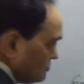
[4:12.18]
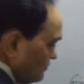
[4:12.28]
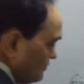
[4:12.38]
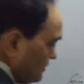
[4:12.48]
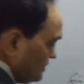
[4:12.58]

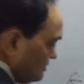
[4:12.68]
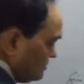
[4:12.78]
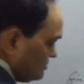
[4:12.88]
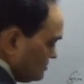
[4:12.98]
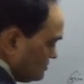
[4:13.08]
y
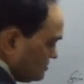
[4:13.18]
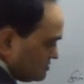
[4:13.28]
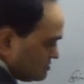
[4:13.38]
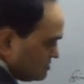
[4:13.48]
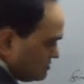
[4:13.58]

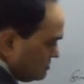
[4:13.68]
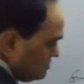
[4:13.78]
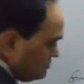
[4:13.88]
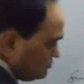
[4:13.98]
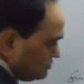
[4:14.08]

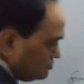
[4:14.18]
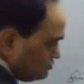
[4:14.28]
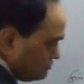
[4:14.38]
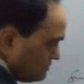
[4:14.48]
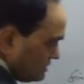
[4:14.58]
equal to,
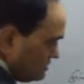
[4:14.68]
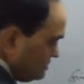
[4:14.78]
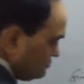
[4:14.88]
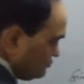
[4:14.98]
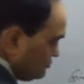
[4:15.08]

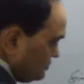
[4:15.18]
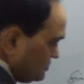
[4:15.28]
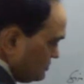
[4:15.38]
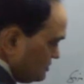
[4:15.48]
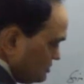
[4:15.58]
y
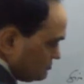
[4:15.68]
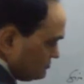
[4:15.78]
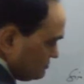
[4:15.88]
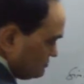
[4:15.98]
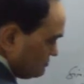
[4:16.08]
square is
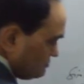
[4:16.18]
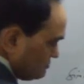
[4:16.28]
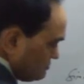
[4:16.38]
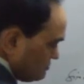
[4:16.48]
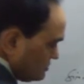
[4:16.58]

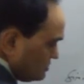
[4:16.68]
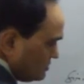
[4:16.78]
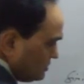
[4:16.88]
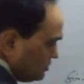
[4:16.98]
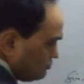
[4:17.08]

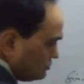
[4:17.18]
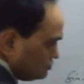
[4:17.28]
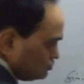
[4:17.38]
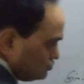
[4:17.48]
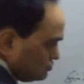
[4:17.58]
equal
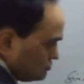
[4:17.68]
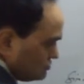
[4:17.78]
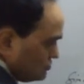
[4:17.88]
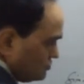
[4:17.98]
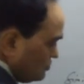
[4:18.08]
to
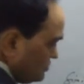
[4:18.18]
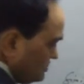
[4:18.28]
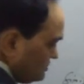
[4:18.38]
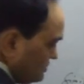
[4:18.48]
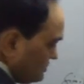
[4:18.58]
or
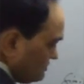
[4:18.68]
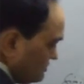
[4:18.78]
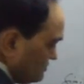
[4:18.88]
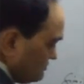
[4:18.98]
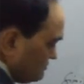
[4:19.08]
is less
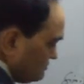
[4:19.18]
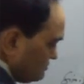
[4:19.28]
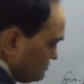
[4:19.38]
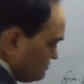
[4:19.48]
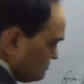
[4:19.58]
than
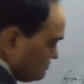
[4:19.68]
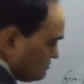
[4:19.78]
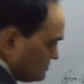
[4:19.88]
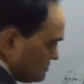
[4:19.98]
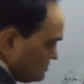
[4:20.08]

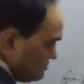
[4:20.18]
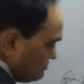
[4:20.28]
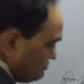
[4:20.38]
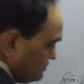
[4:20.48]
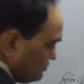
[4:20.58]

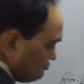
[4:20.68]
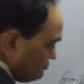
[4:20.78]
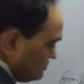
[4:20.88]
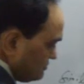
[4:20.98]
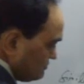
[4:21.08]
b
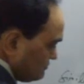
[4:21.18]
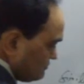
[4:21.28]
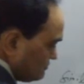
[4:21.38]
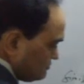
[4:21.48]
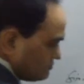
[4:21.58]
square.
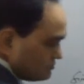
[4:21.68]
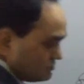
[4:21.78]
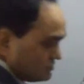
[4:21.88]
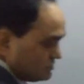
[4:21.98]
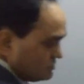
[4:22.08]

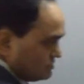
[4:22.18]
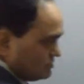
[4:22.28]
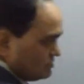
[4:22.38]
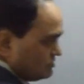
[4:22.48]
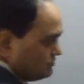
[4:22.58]

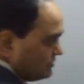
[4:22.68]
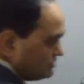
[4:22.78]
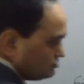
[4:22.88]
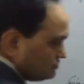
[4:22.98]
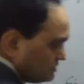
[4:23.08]
If y
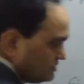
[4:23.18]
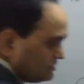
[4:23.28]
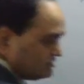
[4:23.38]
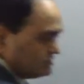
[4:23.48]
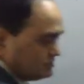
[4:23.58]
square is
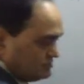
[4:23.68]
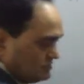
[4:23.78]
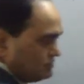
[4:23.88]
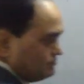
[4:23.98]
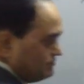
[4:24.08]
less than
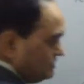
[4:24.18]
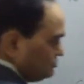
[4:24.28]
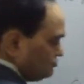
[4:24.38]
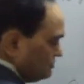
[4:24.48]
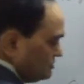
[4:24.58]
b
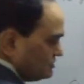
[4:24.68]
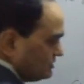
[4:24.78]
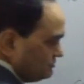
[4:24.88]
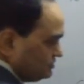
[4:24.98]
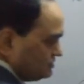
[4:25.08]
square,
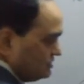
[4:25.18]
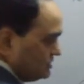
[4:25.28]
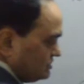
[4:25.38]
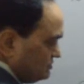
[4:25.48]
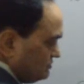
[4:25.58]
that means
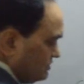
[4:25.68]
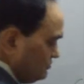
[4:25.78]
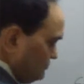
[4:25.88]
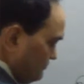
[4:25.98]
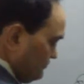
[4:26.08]
negative value,
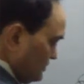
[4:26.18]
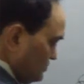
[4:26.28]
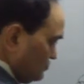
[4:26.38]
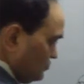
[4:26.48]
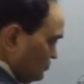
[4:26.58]

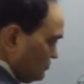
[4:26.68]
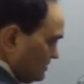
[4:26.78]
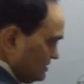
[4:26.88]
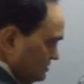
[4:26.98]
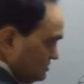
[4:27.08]
or
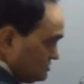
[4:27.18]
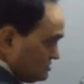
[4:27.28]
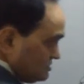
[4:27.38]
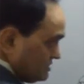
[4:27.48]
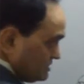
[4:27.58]
y is
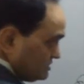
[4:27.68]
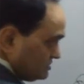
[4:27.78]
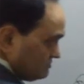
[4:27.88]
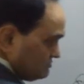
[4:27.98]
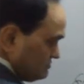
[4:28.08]
negative,